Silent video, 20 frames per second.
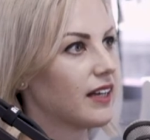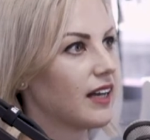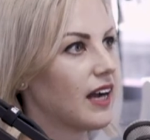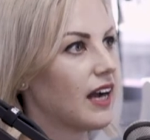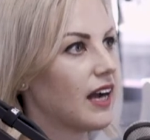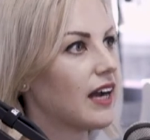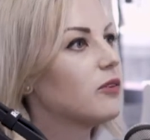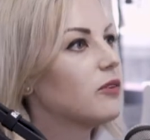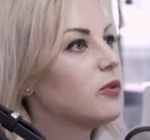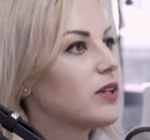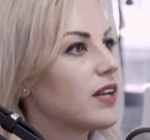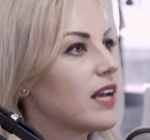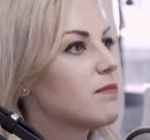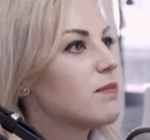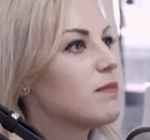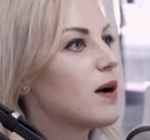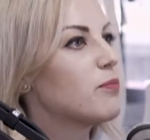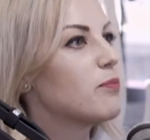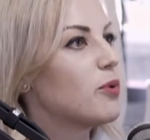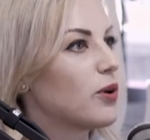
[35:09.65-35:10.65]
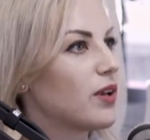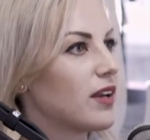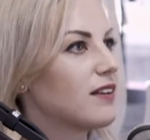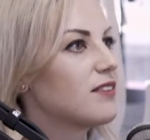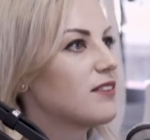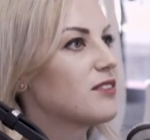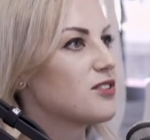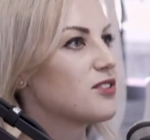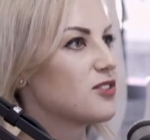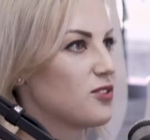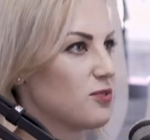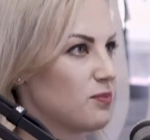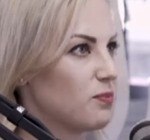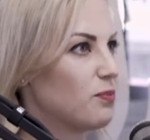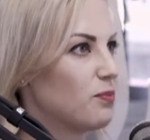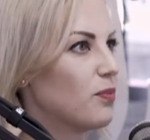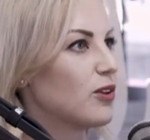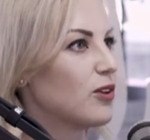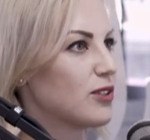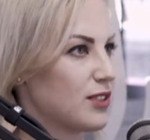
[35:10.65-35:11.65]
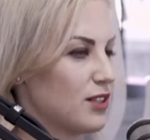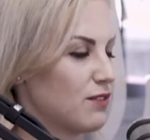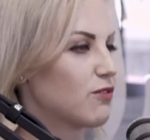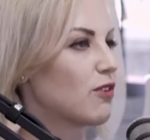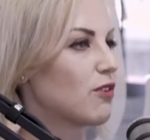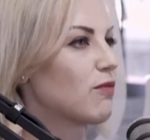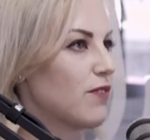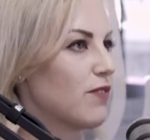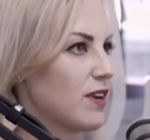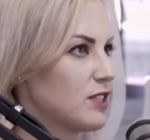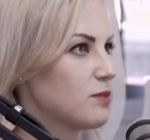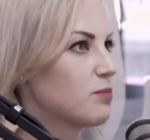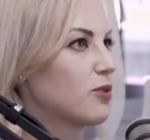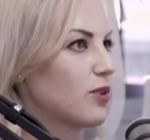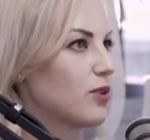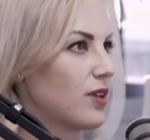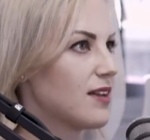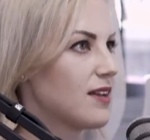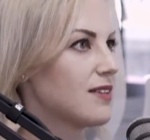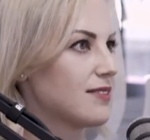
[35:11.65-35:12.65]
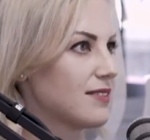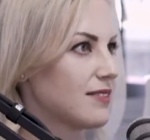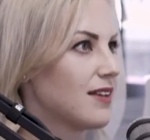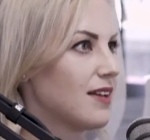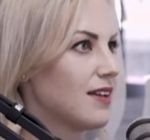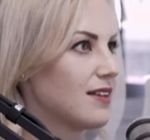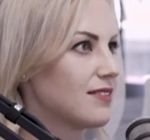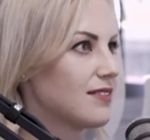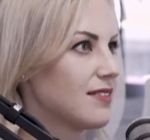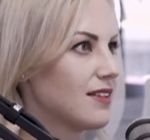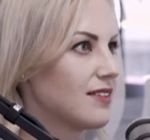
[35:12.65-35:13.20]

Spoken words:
I would get my bookings mostly from Facebook. Yes. Okay. Yes.